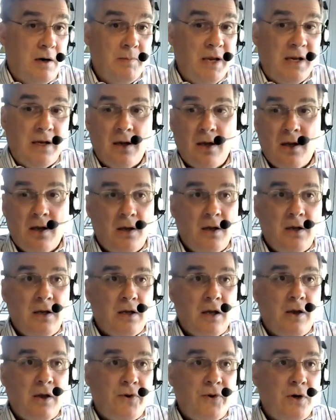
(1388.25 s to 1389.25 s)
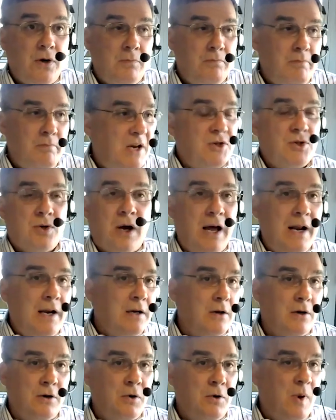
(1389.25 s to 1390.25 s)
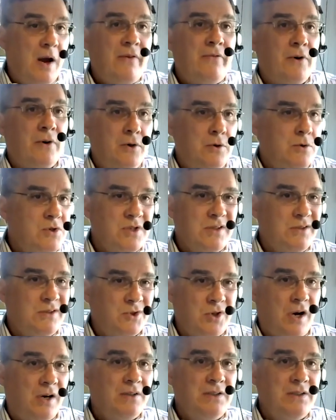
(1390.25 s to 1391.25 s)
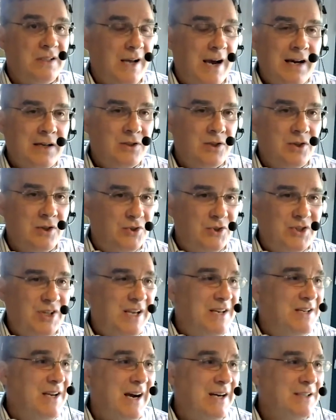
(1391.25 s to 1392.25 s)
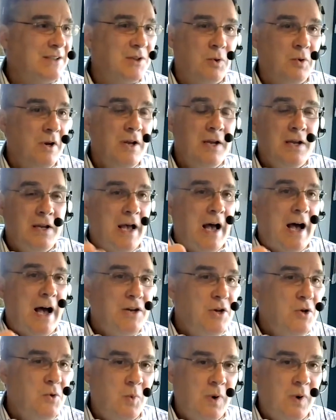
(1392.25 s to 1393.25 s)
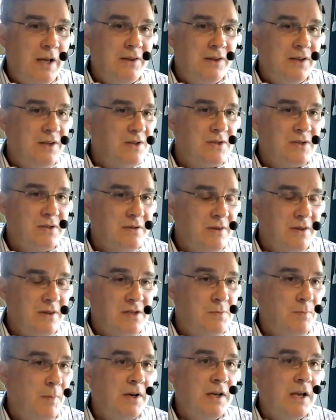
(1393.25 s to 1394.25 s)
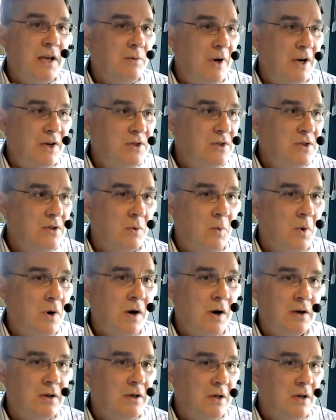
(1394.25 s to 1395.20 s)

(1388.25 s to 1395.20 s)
I mean, if you're Medtronic or whoever, you still talk to doctors. You say, doctor, how do you want this monkey wrench to work?